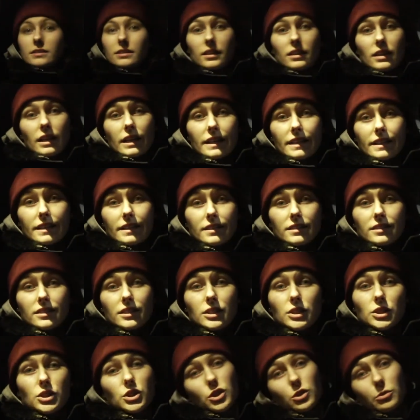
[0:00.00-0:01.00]
The lighting is
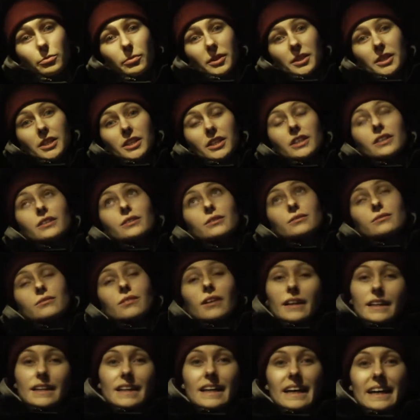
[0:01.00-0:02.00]
super cute
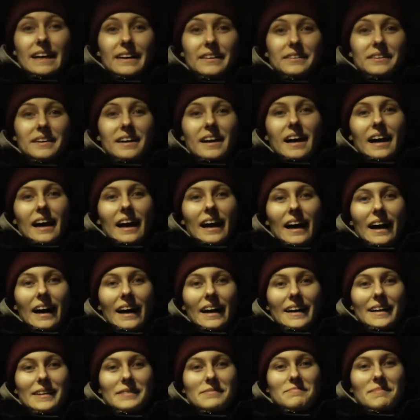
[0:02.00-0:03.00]
right now.
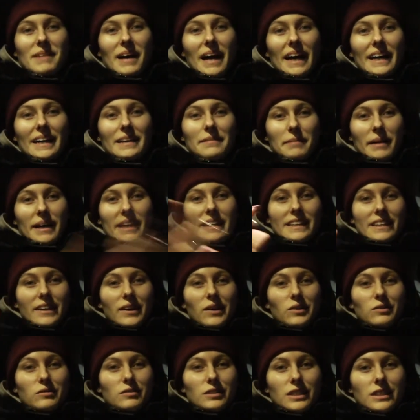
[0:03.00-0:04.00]
Um, I am heading
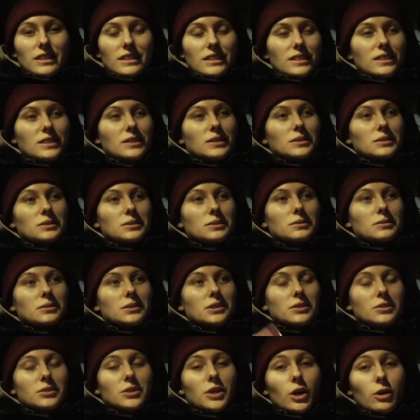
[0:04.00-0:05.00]
over to
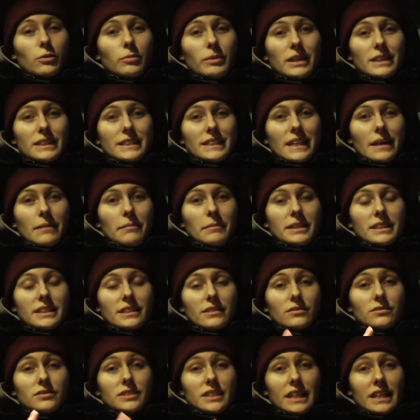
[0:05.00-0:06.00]
Qdoba to get
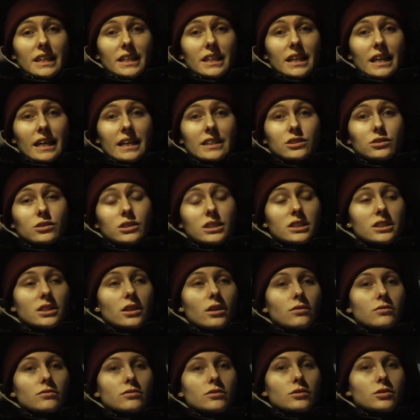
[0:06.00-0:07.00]
myself dinner. I do need to
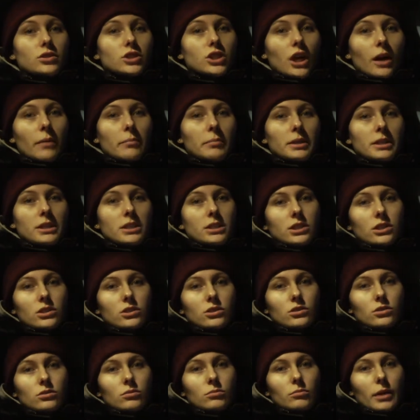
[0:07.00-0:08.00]
go food shopping
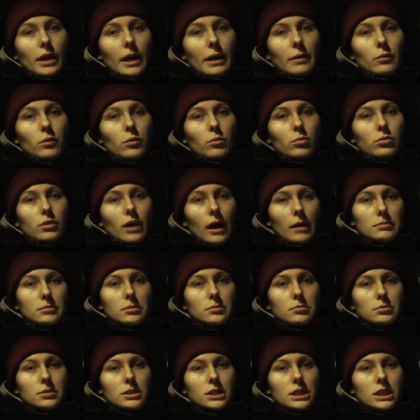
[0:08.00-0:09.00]
soon, but I will
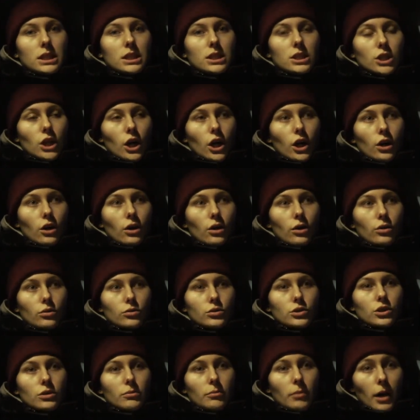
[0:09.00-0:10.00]
probably
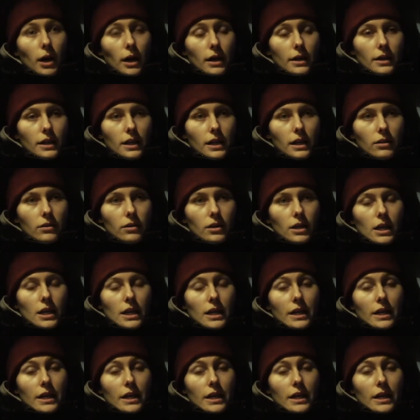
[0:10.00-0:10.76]
go tomorrow.